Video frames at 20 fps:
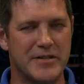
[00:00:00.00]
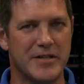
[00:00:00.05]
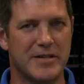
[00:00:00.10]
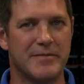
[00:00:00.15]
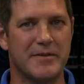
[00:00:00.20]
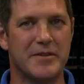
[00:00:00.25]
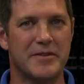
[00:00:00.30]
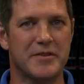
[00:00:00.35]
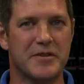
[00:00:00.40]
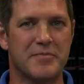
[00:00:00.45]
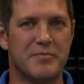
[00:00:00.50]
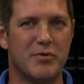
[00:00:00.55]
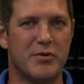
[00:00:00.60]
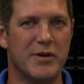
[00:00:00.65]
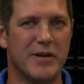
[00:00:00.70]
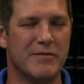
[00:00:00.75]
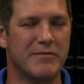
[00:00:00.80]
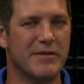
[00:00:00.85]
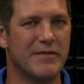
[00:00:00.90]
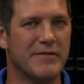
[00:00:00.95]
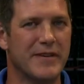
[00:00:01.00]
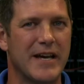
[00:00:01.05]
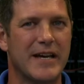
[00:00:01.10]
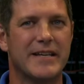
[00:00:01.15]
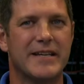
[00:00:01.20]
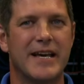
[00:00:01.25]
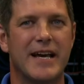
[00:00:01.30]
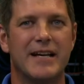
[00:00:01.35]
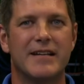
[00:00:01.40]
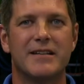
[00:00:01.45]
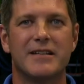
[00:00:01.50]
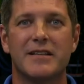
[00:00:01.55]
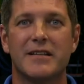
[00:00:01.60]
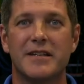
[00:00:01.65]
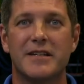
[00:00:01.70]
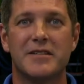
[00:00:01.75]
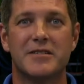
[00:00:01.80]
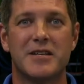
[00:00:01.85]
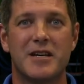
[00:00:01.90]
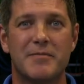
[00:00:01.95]
I mean, at this point, we've got Kali
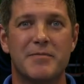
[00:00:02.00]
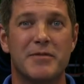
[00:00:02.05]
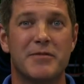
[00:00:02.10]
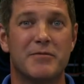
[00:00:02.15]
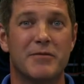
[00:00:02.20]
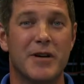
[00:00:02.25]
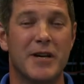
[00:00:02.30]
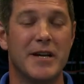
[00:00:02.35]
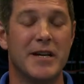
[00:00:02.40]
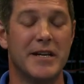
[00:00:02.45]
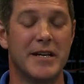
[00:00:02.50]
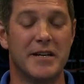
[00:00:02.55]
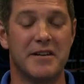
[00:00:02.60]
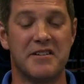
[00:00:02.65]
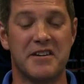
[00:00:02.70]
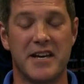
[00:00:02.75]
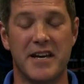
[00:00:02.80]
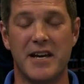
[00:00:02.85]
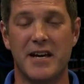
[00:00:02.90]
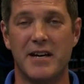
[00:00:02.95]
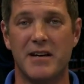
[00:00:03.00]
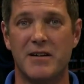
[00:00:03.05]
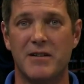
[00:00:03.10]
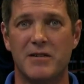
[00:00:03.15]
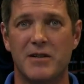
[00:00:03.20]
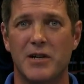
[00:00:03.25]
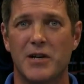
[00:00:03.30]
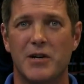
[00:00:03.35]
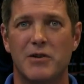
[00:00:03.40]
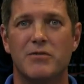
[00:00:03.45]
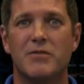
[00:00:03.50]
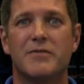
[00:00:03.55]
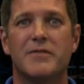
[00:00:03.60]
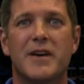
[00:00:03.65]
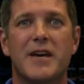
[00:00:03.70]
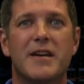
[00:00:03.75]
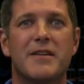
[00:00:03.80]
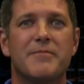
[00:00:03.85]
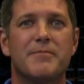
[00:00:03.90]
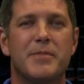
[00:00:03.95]
Linux up and running, and now we've
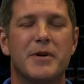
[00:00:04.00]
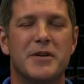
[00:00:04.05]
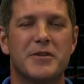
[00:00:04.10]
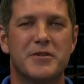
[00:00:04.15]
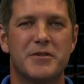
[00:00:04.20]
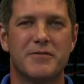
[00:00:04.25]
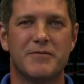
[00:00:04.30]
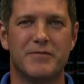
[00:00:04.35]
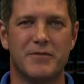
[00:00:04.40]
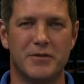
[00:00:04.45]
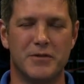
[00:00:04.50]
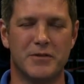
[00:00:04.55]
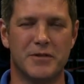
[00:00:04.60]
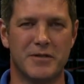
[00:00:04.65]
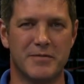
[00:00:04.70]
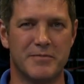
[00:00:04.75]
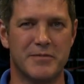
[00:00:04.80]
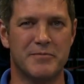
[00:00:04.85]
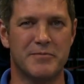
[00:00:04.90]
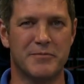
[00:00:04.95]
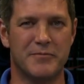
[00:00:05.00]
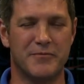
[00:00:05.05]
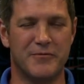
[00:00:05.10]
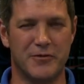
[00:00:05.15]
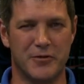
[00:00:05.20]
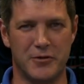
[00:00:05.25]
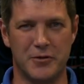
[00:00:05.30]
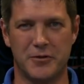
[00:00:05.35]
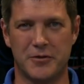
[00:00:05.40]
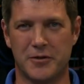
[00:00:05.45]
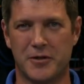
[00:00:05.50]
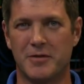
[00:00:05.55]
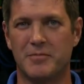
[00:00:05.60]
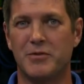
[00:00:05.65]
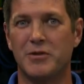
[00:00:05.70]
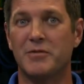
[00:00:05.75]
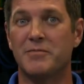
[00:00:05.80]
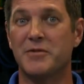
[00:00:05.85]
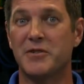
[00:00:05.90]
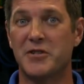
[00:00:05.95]
got a bunch of
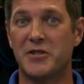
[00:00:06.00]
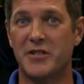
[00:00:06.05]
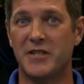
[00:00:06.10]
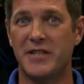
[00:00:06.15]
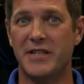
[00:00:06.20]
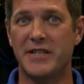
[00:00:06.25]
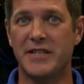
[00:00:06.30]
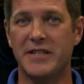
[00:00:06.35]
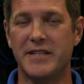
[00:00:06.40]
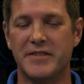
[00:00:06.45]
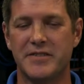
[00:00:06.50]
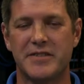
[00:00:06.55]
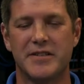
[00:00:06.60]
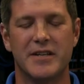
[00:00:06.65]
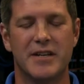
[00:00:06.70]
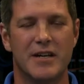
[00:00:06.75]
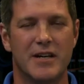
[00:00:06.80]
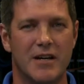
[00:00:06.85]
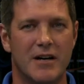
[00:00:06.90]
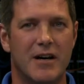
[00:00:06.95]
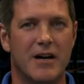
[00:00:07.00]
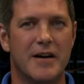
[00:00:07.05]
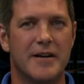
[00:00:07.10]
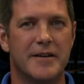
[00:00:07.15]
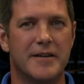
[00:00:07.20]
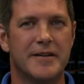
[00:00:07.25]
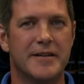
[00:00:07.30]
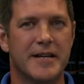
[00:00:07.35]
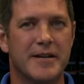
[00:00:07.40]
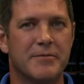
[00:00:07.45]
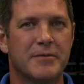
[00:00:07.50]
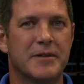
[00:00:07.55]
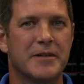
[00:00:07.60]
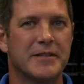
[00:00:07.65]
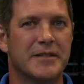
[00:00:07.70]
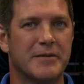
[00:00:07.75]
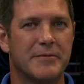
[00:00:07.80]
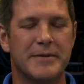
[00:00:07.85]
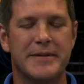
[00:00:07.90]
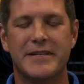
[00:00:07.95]
vulnerable machines on our network
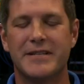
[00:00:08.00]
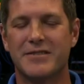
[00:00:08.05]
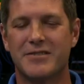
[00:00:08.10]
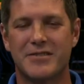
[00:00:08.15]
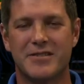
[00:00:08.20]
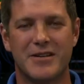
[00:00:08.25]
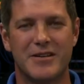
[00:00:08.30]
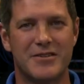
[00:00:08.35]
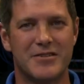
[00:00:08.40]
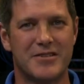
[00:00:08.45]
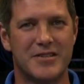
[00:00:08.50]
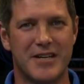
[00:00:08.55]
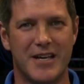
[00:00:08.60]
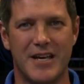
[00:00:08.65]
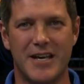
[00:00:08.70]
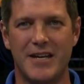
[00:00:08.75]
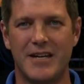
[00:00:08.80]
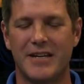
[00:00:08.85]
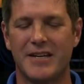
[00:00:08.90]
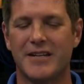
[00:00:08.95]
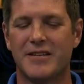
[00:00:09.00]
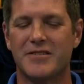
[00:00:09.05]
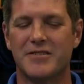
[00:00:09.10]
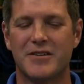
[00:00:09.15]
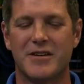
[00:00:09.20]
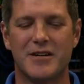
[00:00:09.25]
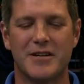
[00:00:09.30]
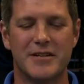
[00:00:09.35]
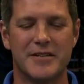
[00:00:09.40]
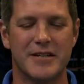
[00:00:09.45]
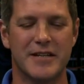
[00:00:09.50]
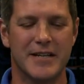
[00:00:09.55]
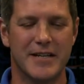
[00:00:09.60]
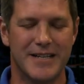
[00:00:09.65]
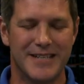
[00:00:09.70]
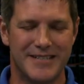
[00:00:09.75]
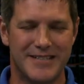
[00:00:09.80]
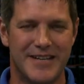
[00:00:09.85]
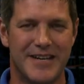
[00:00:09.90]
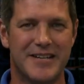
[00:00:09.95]
that we can start scanning and start
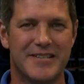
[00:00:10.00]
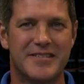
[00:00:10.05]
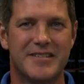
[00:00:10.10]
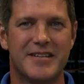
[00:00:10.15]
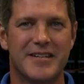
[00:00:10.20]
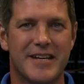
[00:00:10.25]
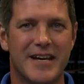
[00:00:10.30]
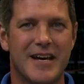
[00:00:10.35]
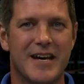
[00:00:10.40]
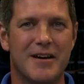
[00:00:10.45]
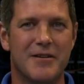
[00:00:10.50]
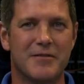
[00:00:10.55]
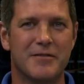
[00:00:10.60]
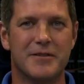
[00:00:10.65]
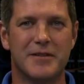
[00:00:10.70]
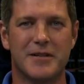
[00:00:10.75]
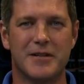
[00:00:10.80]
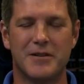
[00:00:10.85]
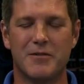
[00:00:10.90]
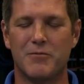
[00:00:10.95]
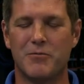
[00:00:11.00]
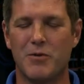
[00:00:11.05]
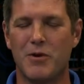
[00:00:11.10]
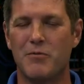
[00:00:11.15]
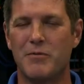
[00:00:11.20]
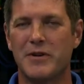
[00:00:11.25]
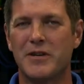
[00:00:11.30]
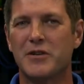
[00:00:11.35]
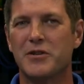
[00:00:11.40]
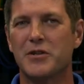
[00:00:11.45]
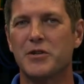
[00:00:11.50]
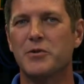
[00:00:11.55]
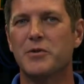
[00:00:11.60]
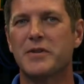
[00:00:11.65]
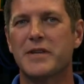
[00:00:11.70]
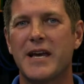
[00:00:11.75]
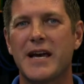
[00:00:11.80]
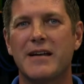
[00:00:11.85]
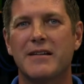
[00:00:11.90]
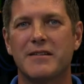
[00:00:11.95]
testing out, what we can do with
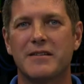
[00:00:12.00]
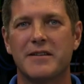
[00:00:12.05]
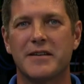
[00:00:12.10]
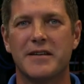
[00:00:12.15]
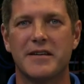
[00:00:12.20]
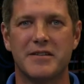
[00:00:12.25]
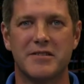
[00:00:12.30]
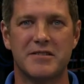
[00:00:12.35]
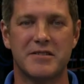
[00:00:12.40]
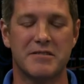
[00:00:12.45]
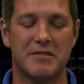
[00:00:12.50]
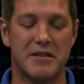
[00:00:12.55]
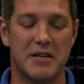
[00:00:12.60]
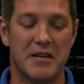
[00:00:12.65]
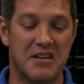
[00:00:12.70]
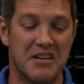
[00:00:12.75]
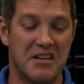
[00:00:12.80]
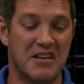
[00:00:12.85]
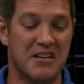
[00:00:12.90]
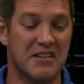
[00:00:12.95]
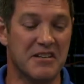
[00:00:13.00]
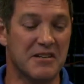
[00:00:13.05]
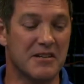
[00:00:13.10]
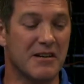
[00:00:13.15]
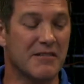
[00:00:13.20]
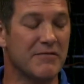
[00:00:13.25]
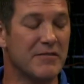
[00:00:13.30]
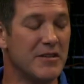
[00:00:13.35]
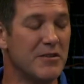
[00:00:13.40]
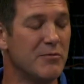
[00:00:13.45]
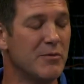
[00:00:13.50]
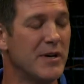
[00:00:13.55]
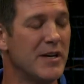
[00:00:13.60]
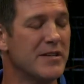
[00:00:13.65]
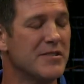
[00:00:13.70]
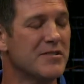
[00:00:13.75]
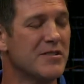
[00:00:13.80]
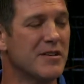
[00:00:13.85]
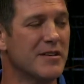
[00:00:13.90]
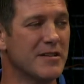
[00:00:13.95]
Kali Linux and getting our feet wet
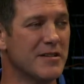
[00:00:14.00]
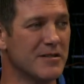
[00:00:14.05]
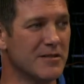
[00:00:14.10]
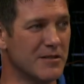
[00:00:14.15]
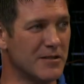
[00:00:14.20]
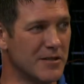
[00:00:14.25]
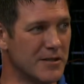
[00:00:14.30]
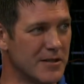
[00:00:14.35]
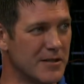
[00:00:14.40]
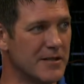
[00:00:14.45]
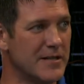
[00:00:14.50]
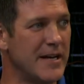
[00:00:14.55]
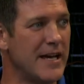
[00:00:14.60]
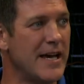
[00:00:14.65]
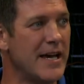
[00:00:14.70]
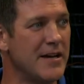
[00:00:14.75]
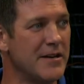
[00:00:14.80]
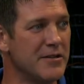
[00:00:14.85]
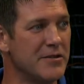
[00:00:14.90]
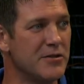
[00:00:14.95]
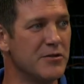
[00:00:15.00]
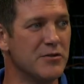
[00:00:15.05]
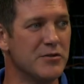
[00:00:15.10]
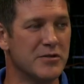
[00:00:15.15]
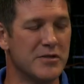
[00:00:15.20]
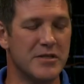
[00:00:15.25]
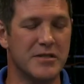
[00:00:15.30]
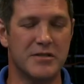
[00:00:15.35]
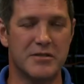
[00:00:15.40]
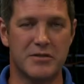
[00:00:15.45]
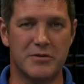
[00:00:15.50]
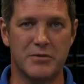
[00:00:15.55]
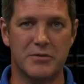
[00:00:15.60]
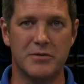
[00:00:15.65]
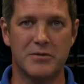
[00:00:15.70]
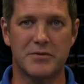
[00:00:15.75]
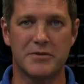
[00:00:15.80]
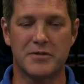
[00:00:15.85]
and starting to learn how to use these tools.